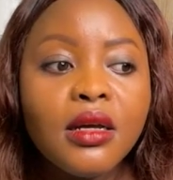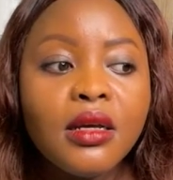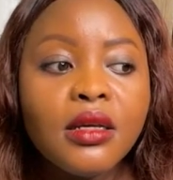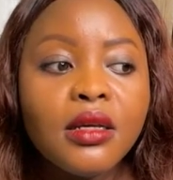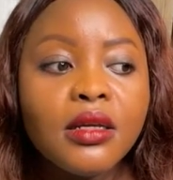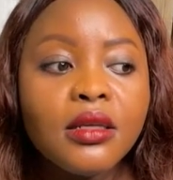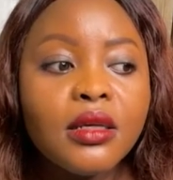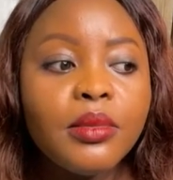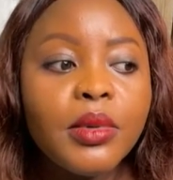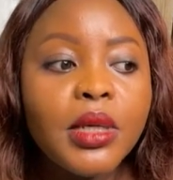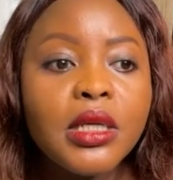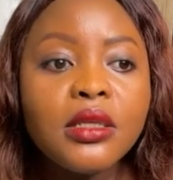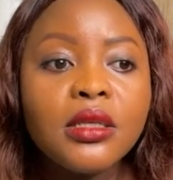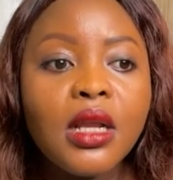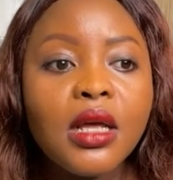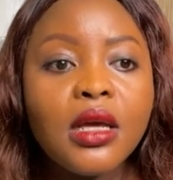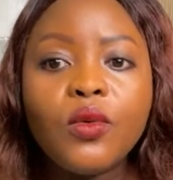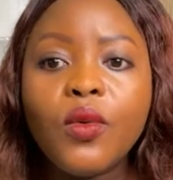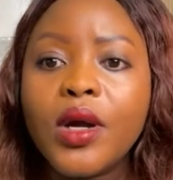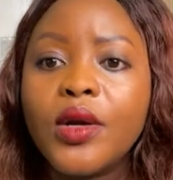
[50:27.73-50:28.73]
someone is
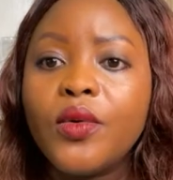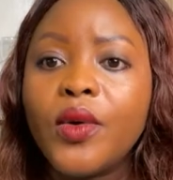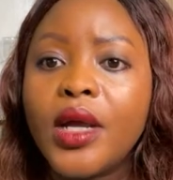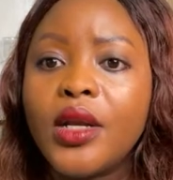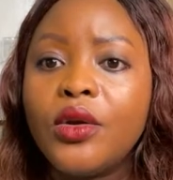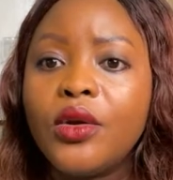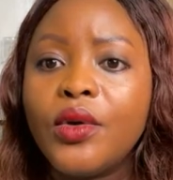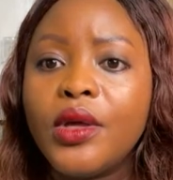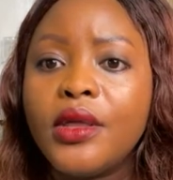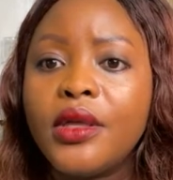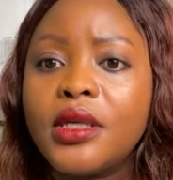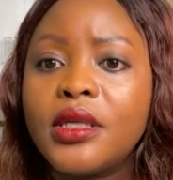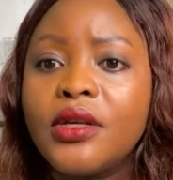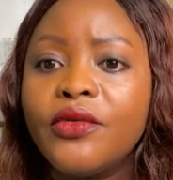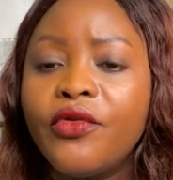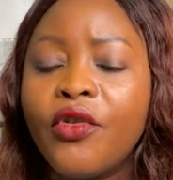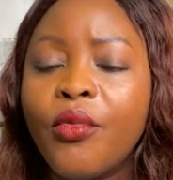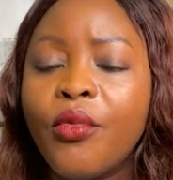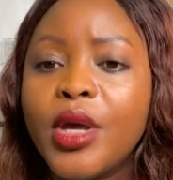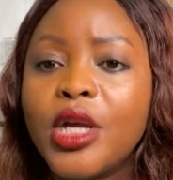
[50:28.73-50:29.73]
like, what do I do with this
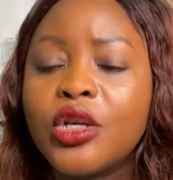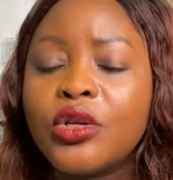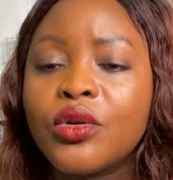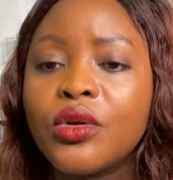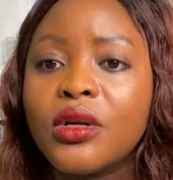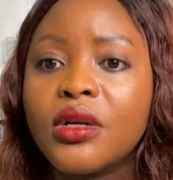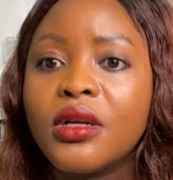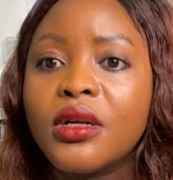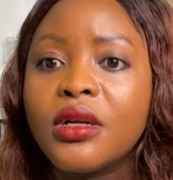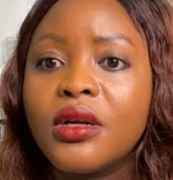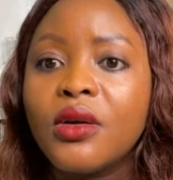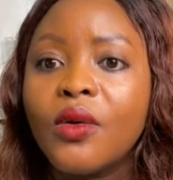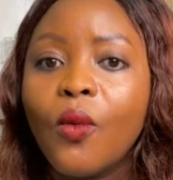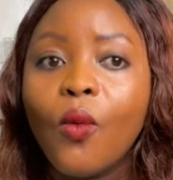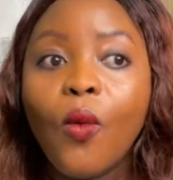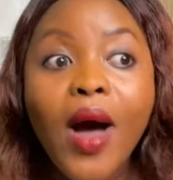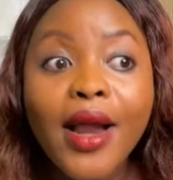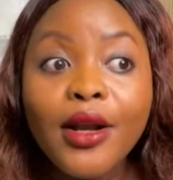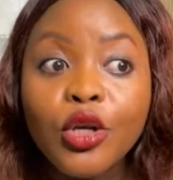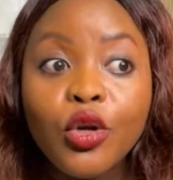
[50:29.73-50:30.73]
information?
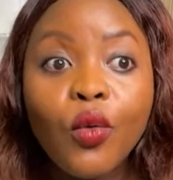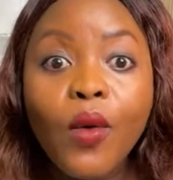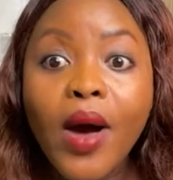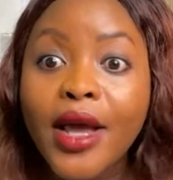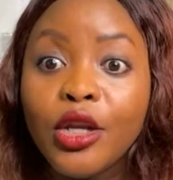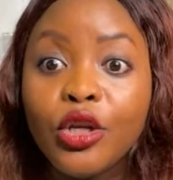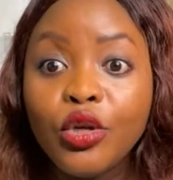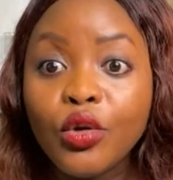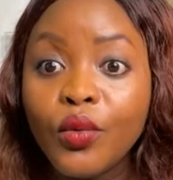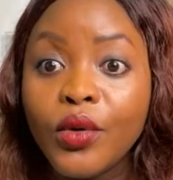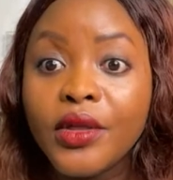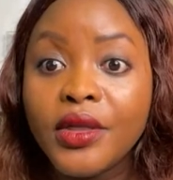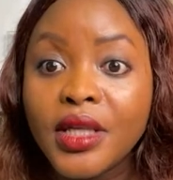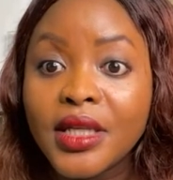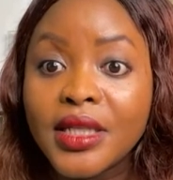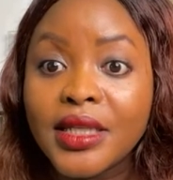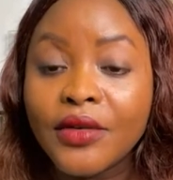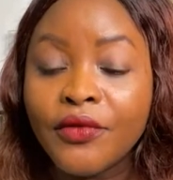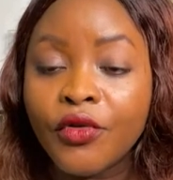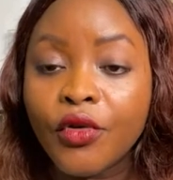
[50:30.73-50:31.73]
What do I do with
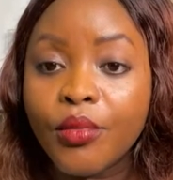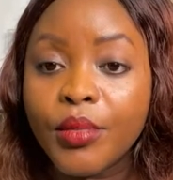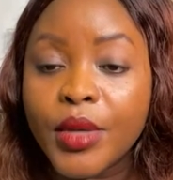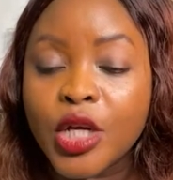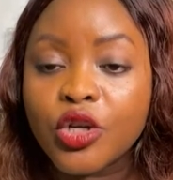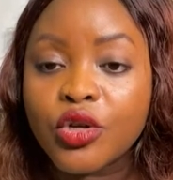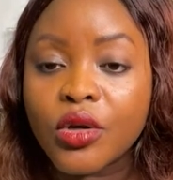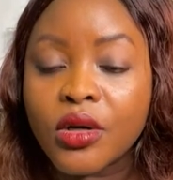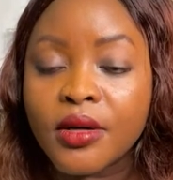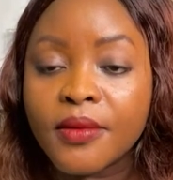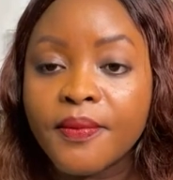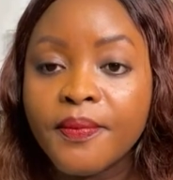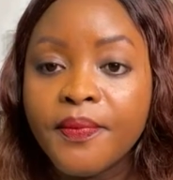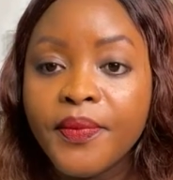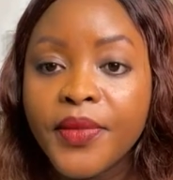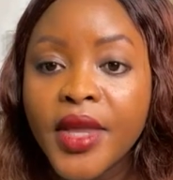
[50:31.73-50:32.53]
this information?